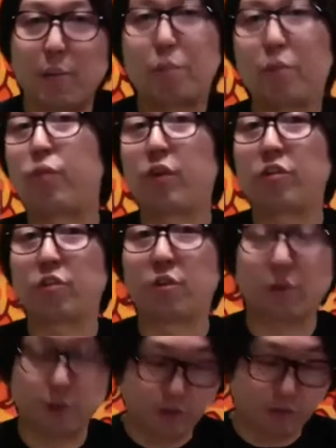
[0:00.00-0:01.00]
professional
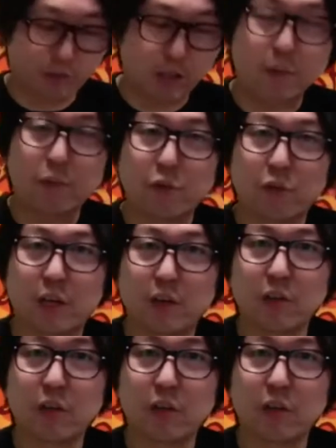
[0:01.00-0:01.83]
cooks love to